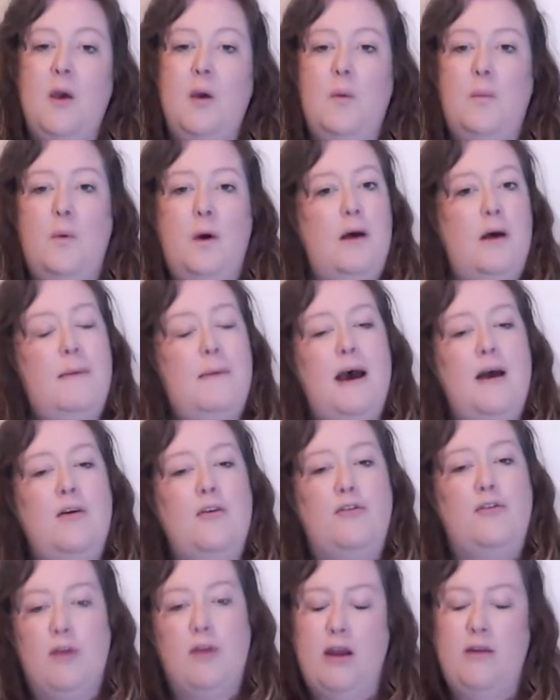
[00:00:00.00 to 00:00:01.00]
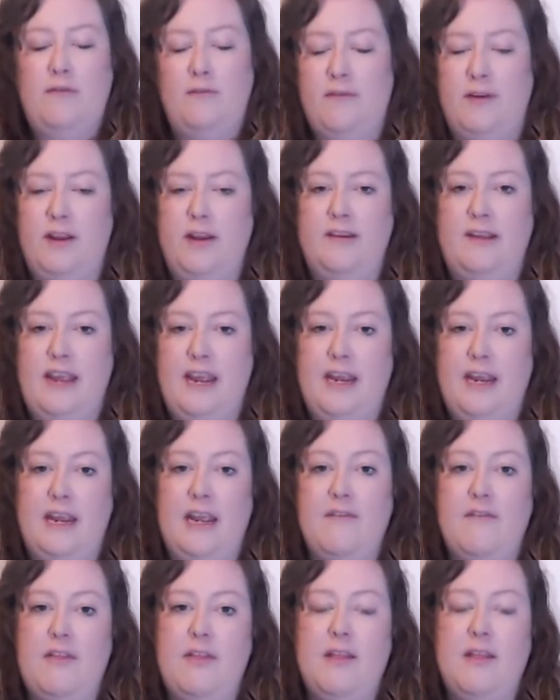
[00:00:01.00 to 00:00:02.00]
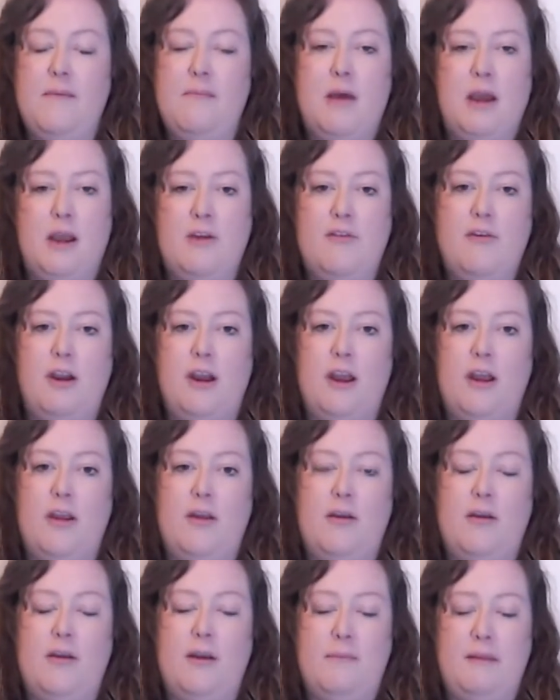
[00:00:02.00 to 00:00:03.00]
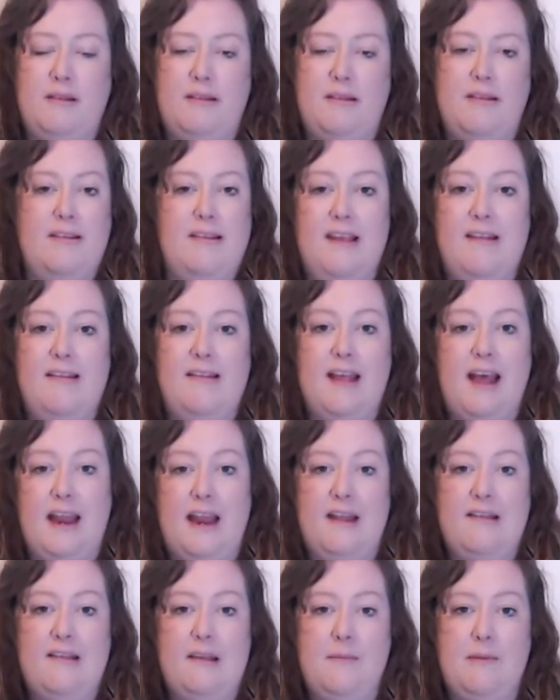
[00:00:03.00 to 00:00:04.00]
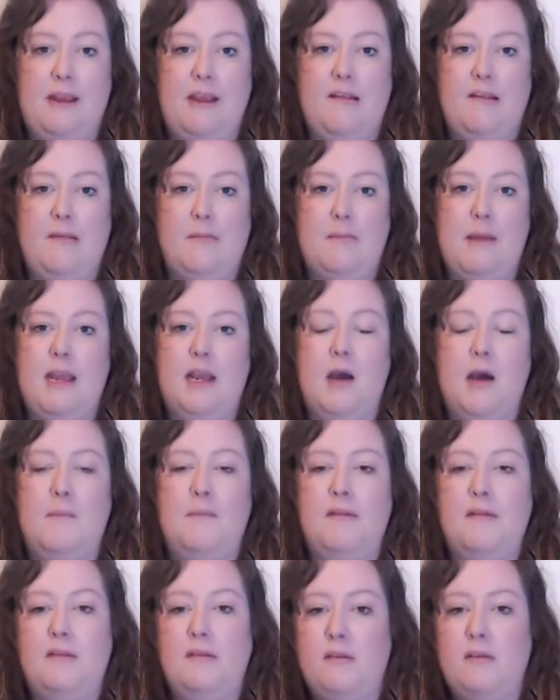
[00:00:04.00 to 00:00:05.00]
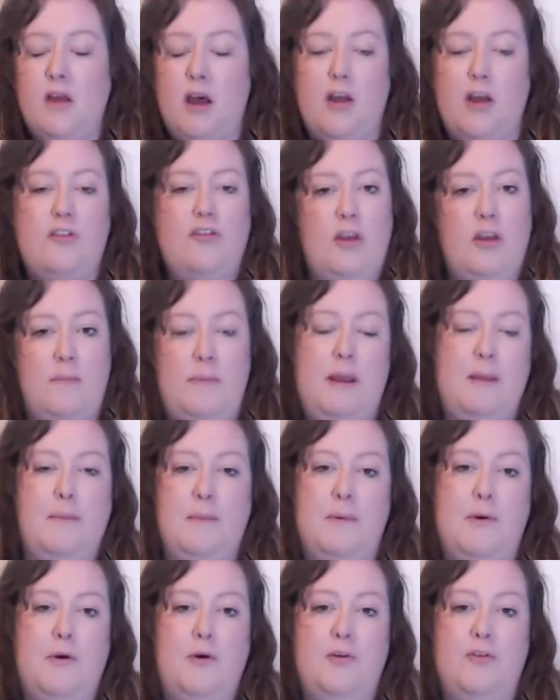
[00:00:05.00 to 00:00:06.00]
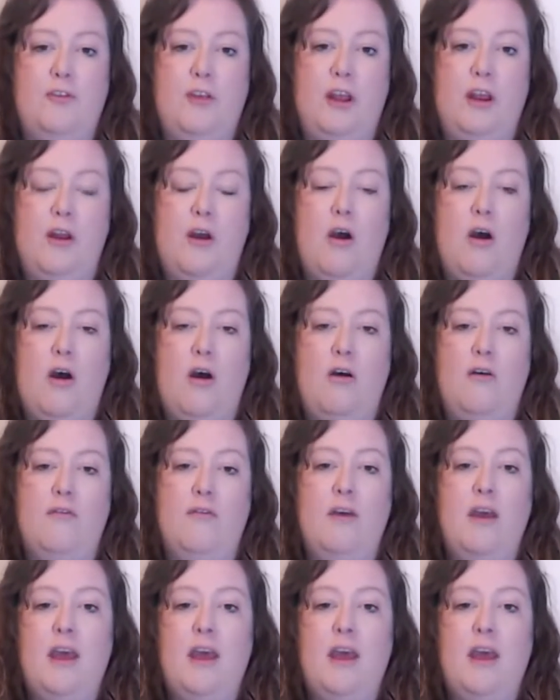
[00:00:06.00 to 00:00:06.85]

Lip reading: What about grant funding, given that micro businesses and SMEs make up such a big proportion of